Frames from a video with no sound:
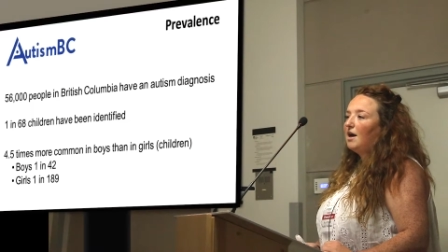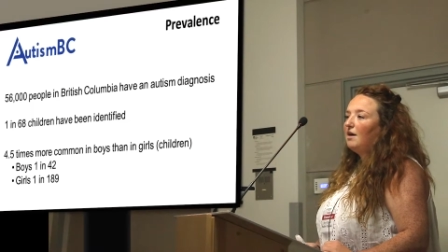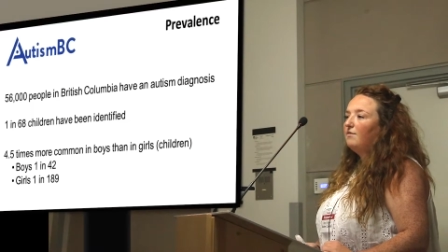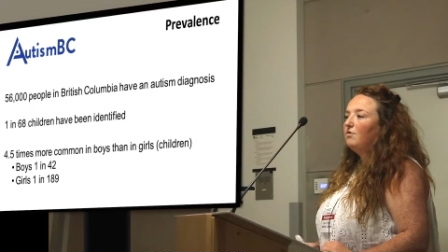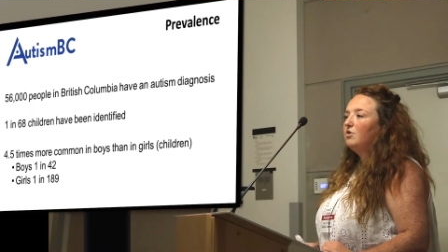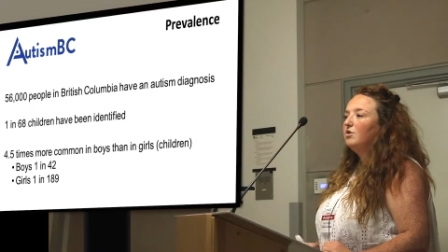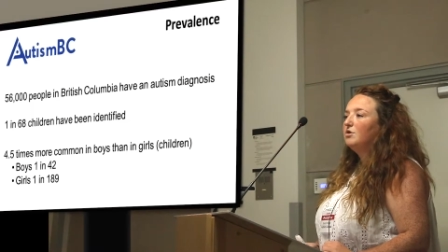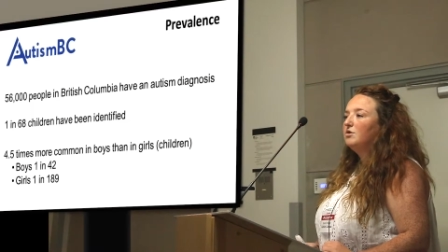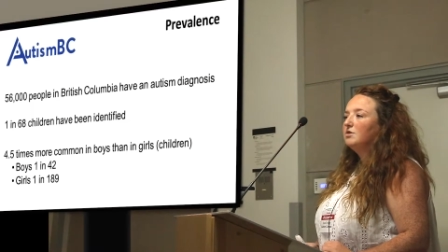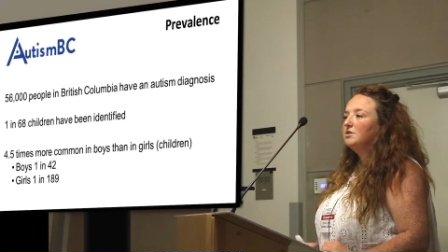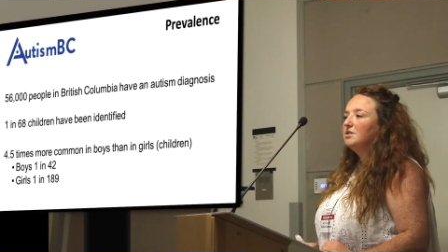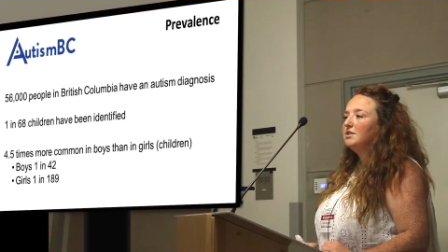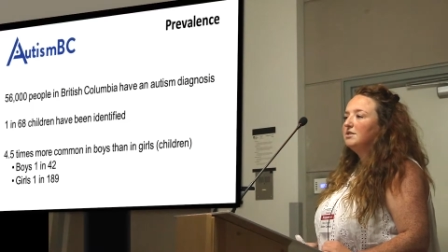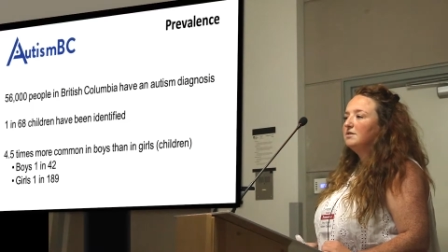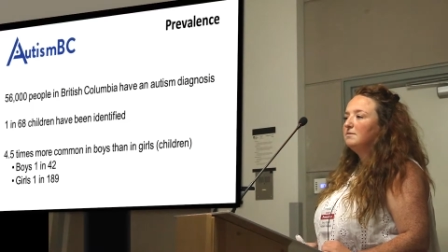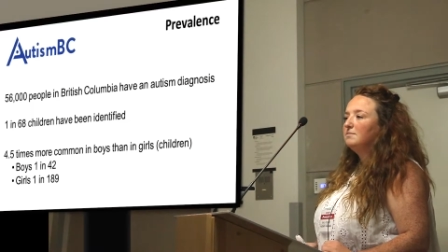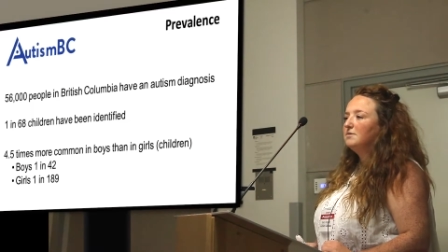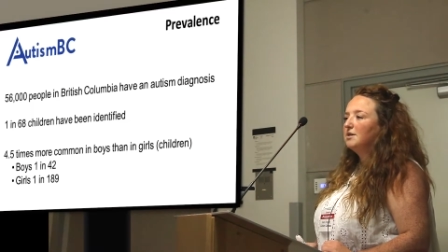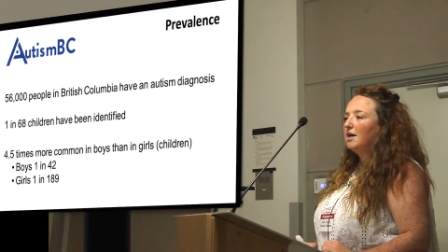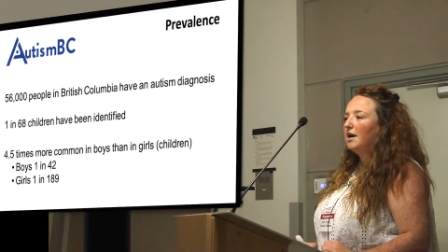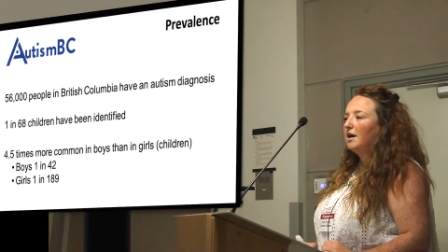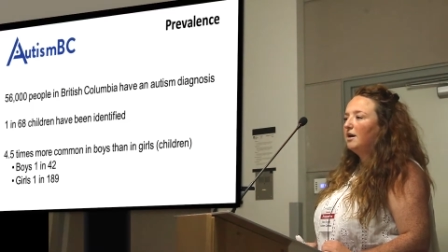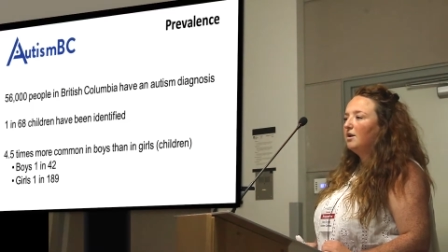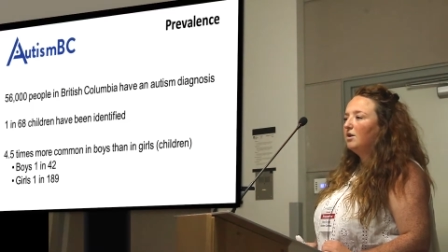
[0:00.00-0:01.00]
have an autism
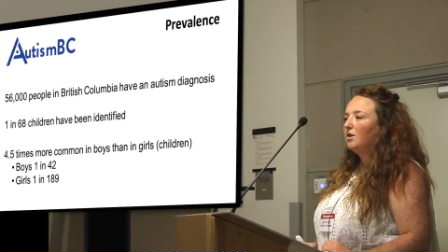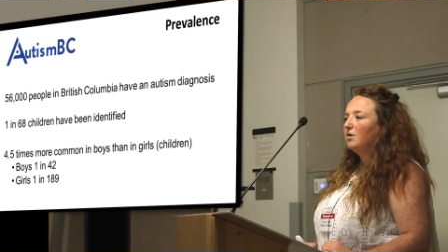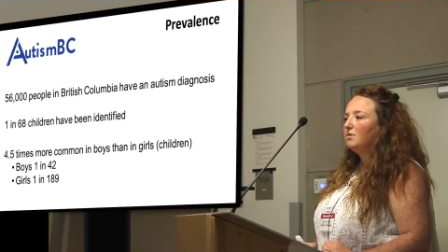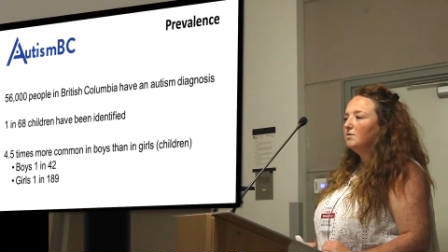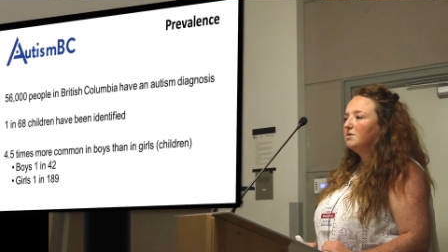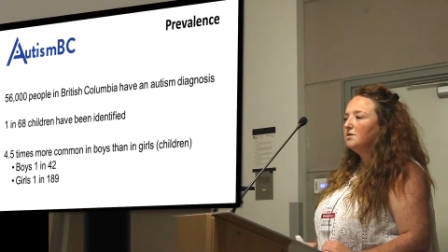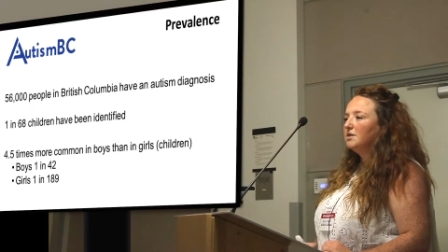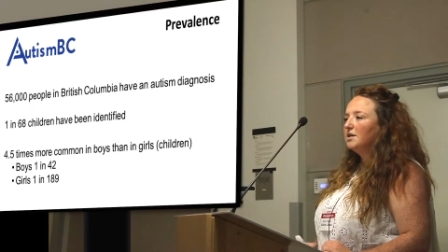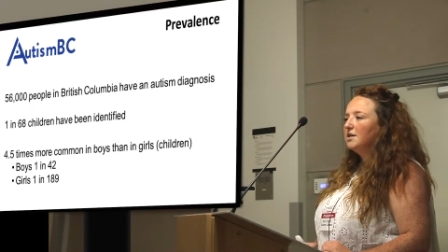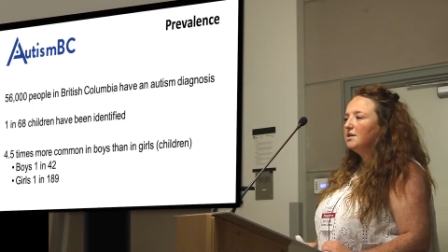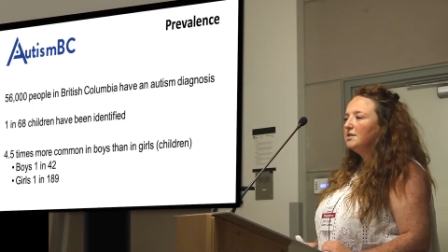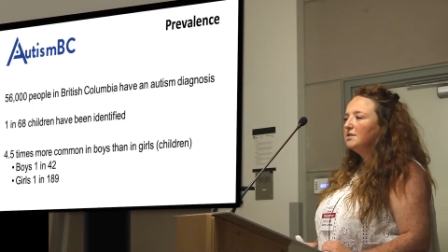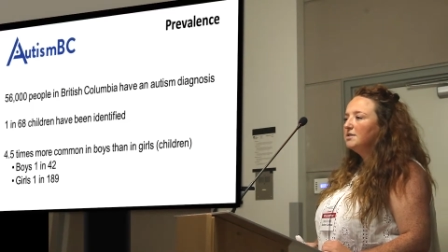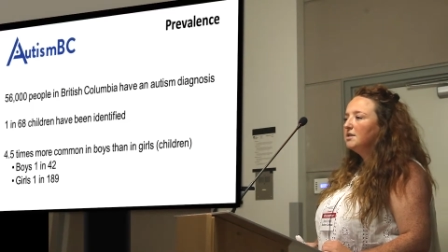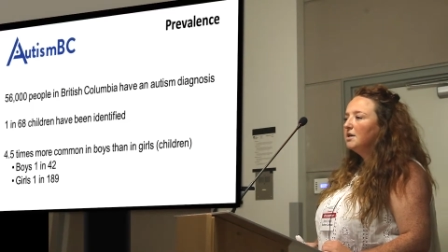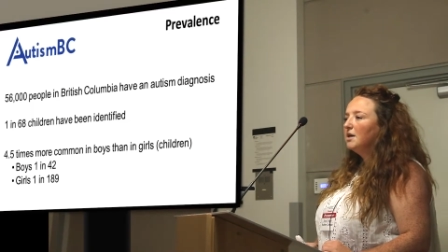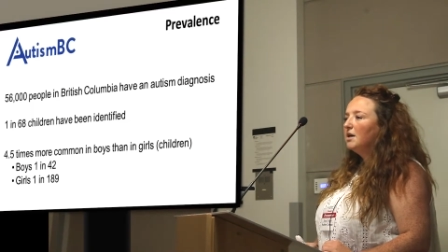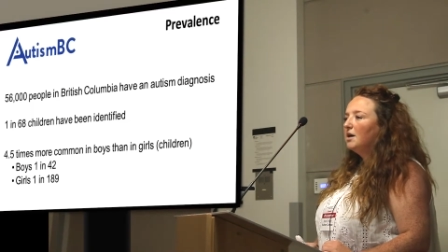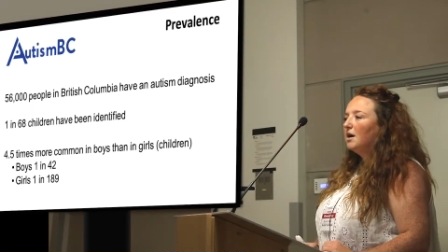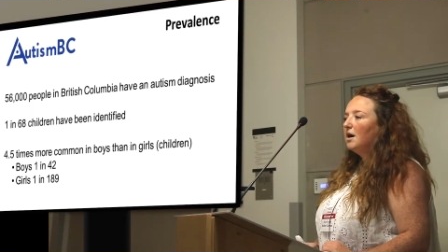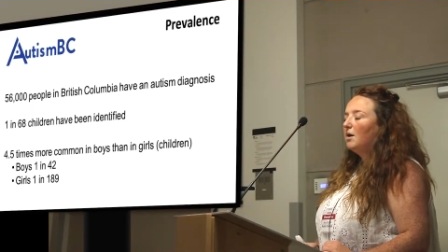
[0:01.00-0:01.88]
diagnosis,